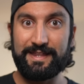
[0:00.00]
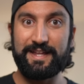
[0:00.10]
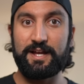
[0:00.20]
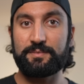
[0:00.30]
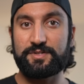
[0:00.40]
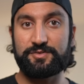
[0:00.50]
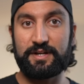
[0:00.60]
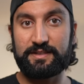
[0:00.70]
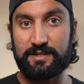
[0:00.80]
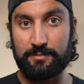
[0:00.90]
and that helps
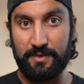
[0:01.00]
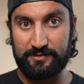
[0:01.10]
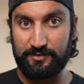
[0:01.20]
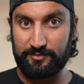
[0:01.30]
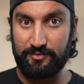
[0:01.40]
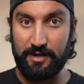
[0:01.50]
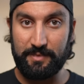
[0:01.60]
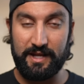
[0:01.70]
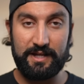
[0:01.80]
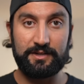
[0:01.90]
strengthen the muscles around
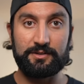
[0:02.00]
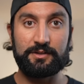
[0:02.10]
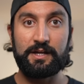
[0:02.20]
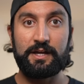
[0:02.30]
my ankle